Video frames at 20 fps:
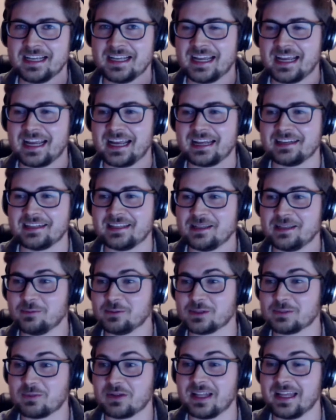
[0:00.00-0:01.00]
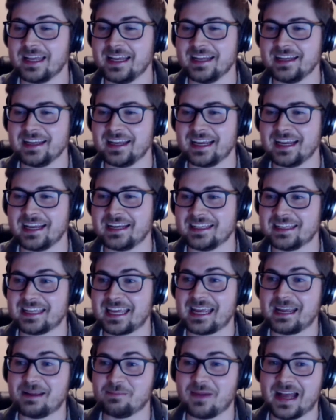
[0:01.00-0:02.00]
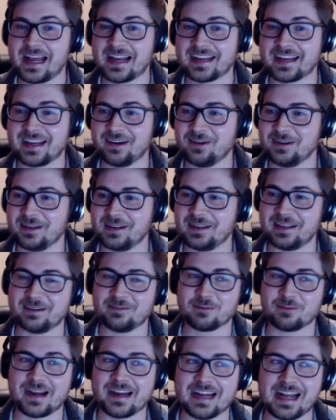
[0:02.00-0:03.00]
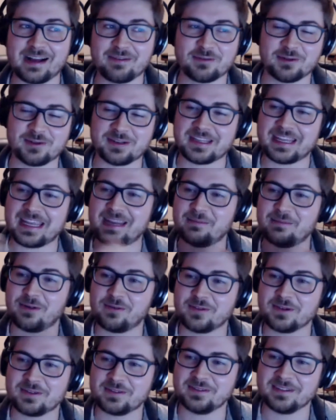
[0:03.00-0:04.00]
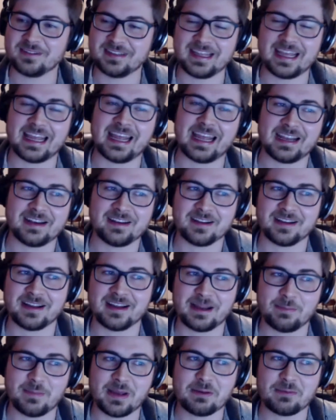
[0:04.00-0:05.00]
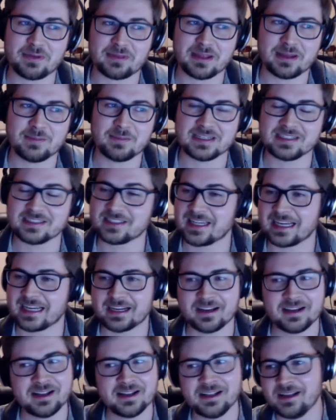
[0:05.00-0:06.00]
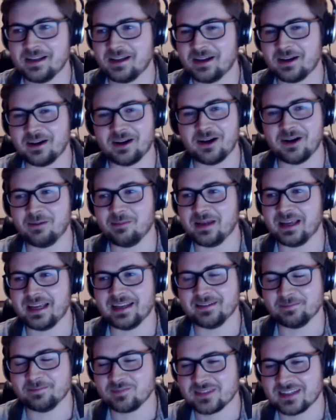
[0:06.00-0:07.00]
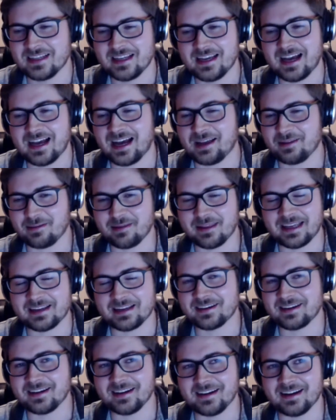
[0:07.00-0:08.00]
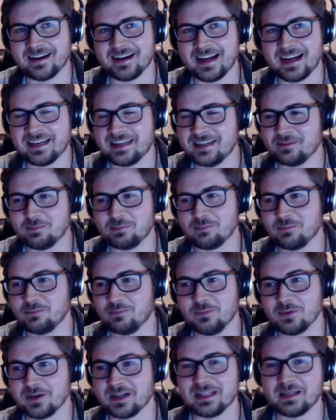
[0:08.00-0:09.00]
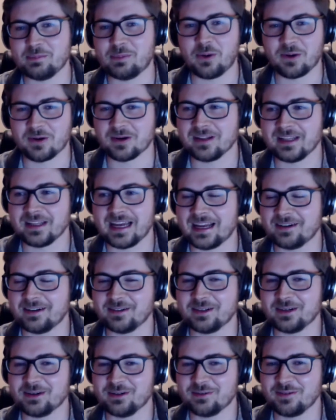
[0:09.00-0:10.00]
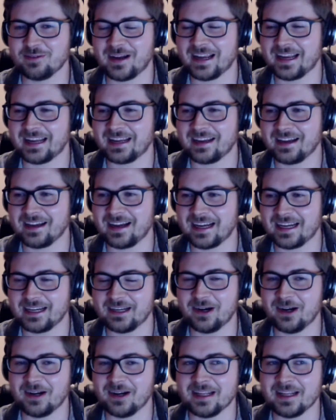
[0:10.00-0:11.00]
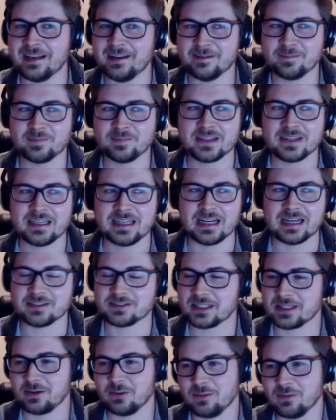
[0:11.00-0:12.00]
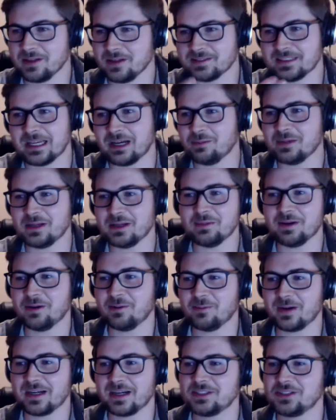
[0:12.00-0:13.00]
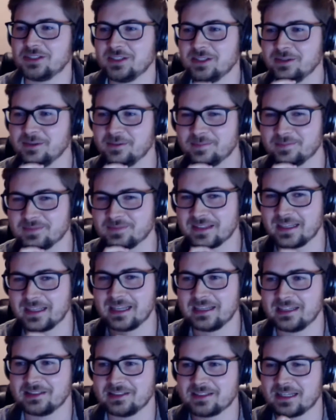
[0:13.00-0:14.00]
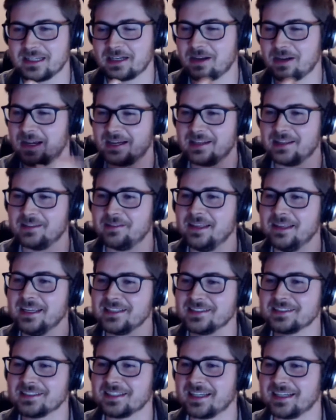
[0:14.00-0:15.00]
and he was playing, and he came back out, and right after he came over, and I met with him, and he's like, "Oh man, I think I did really poorly. I don't know if I got in." I was like, "Oh well, tell me about what did you do?" And he's like, "I did this,